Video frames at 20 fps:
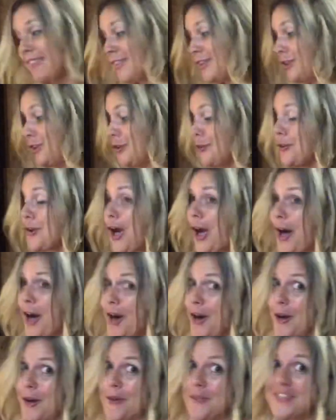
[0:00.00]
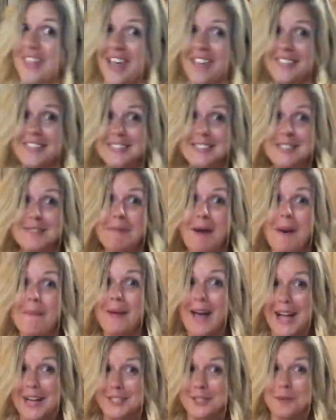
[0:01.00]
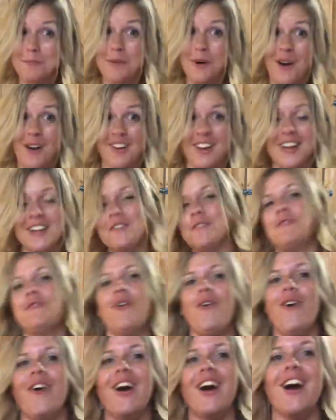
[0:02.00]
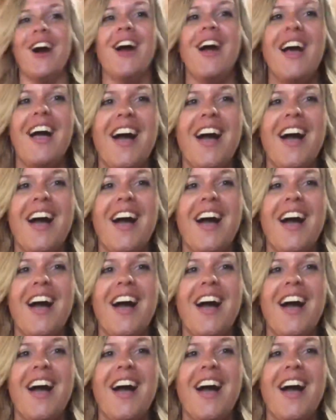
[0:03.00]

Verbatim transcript: then you know that this is my passion product for,